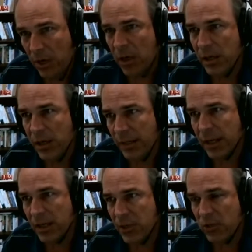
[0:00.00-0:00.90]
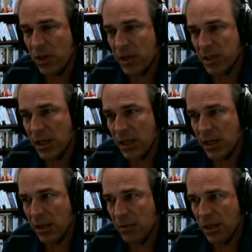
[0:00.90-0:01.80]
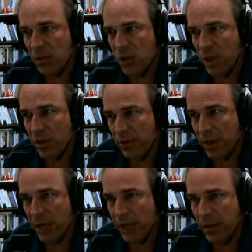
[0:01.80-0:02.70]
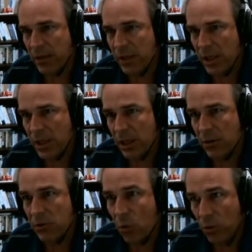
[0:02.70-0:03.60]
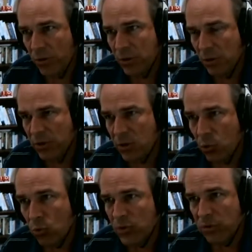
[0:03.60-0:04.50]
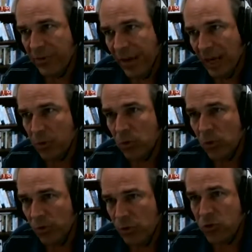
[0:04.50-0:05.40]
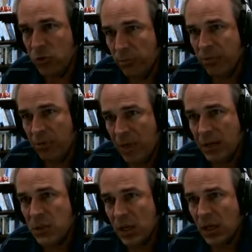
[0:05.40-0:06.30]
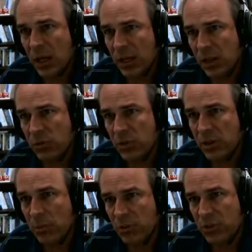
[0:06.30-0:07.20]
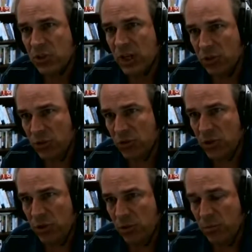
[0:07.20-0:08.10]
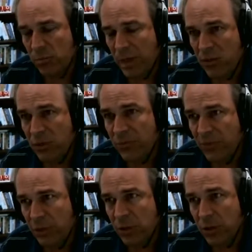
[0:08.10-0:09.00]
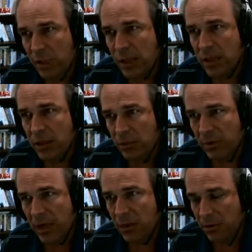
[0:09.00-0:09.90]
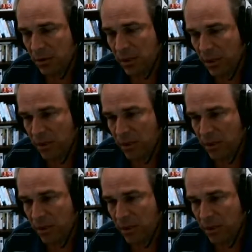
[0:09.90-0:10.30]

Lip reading: in Adelaide, that's right, and in January, and all of the talks are available on YouTube from that. And there was a number of discussions, and you mentioned Phil earlier around